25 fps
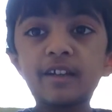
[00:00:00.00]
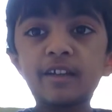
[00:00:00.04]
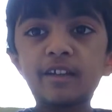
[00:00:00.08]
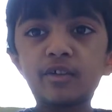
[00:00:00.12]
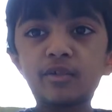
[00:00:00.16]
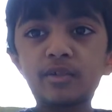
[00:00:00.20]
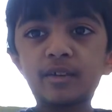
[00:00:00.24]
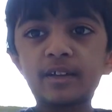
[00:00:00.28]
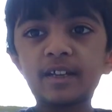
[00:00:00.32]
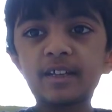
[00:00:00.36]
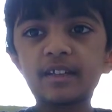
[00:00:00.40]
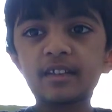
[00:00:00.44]

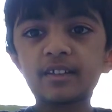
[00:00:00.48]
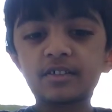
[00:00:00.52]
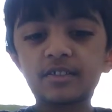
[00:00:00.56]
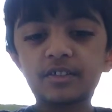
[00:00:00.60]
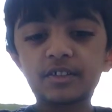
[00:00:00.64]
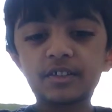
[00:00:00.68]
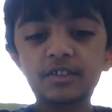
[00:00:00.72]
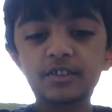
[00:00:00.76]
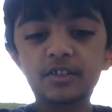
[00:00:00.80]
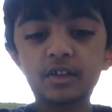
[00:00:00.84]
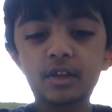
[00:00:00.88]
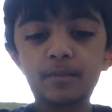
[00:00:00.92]
Uranus
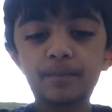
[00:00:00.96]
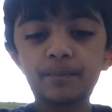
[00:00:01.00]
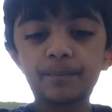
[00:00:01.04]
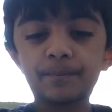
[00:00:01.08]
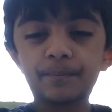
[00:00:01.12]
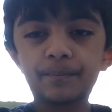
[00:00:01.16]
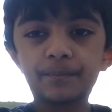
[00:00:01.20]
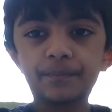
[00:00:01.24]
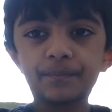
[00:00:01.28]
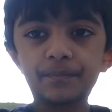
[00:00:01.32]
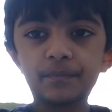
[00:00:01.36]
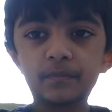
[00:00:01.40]
is um,
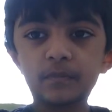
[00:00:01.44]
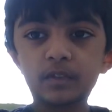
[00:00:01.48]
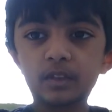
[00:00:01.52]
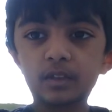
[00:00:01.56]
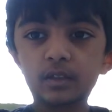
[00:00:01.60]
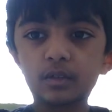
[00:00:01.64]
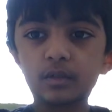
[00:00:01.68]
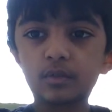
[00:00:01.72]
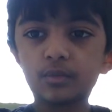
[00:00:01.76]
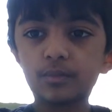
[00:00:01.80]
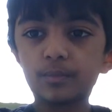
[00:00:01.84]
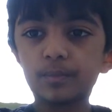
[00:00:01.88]

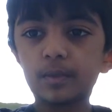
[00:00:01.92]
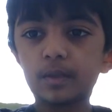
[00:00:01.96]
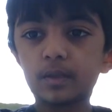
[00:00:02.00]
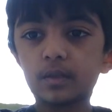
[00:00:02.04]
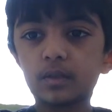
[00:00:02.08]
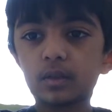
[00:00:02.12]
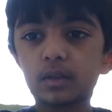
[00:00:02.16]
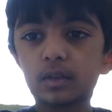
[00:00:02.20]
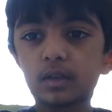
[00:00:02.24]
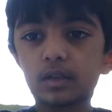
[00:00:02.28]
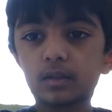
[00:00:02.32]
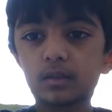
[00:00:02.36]
it would be
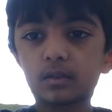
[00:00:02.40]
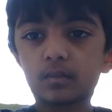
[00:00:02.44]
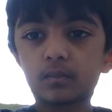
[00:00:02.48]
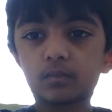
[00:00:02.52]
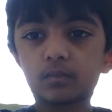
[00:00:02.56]
like